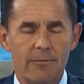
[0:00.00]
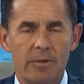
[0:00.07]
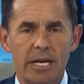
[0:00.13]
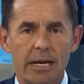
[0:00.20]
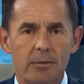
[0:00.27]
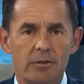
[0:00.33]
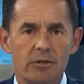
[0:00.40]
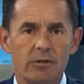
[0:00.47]
been
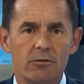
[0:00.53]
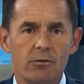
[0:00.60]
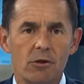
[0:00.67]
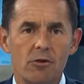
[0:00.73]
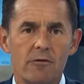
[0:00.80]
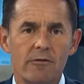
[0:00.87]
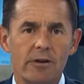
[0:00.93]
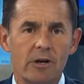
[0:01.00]
able to
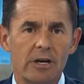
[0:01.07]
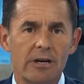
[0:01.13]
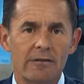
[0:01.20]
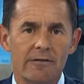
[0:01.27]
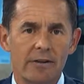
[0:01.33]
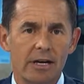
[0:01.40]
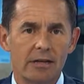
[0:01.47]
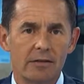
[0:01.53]
grow very
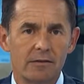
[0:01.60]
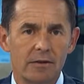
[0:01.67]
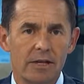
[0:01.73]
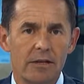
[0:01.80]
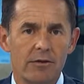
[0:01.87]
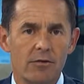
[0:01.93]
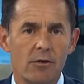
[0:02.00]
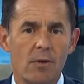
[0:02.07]
effectively
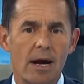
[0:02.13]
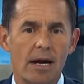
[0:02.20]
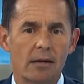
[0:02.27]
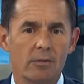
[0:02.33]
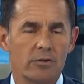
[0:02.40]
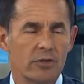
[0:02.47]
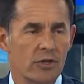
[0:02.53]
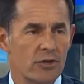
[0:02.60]
through
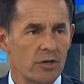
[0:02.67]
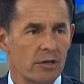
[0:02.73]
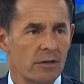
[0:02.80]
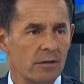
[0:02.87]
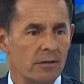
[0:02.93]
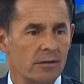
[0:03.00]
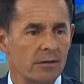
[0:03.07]
acquisition.